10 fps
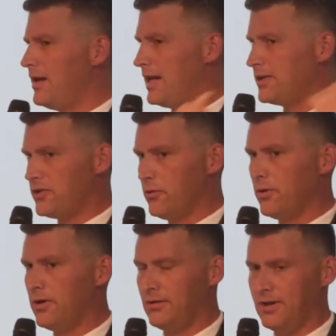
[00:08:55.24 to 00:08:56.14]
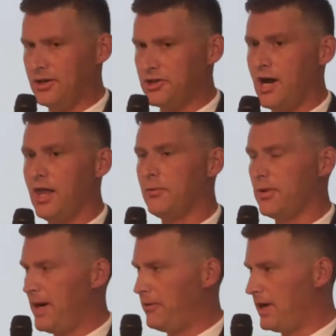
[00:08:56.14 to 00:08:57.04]
next door, like Chaling
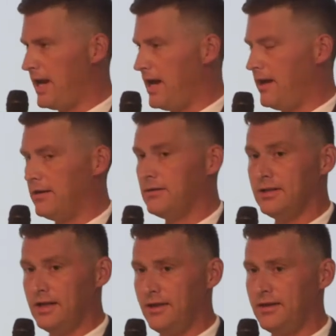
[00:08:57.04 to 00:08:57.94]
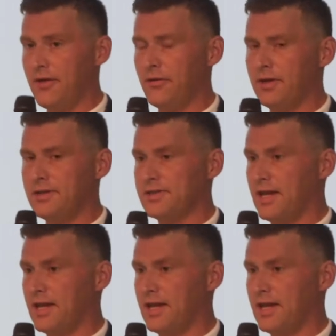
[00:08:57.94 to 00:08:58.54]
with Bedrocan in the Netherlands,